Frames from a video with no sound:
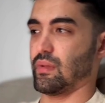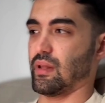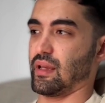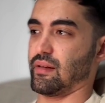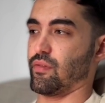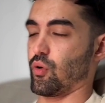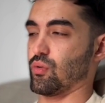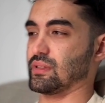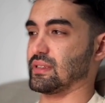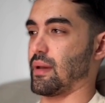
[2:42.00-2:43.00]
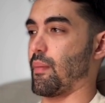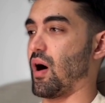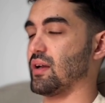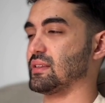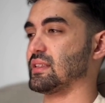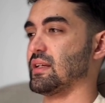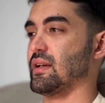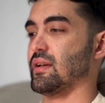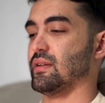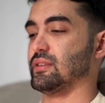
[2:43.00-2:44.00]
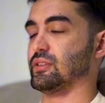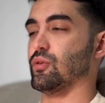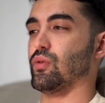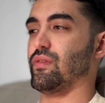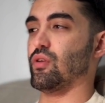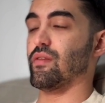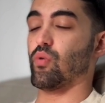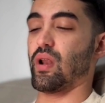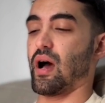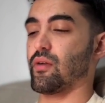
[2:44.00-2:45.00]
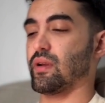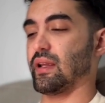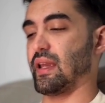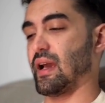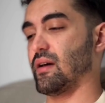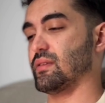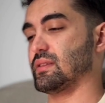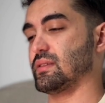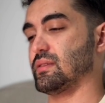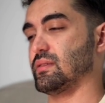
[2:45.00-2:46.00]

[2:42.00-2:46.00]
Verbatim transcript: like photos a month. So if you have one hundred accounts,